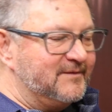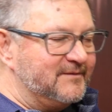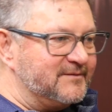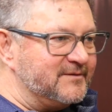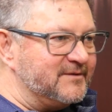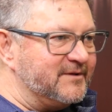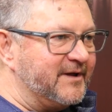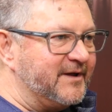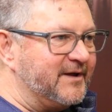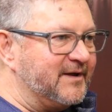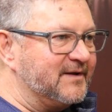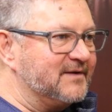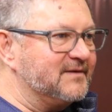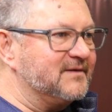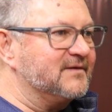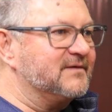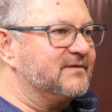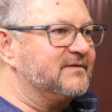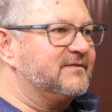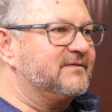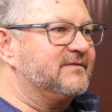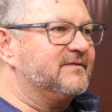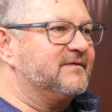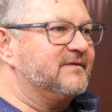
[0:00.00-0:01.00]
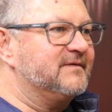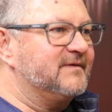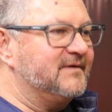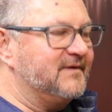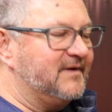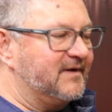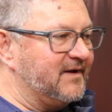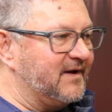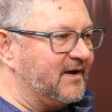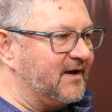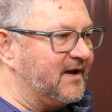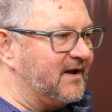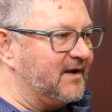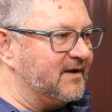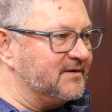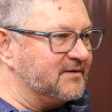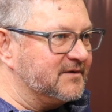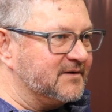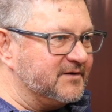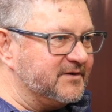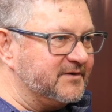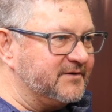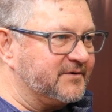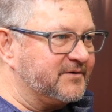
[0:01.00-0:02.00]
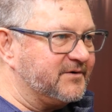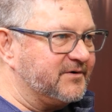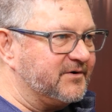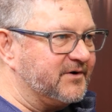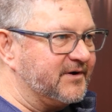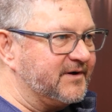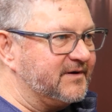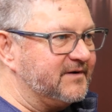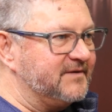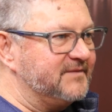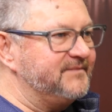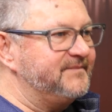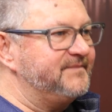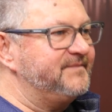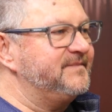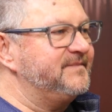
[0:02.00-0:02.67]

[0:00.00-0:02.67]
Lynx, and Clear Creek.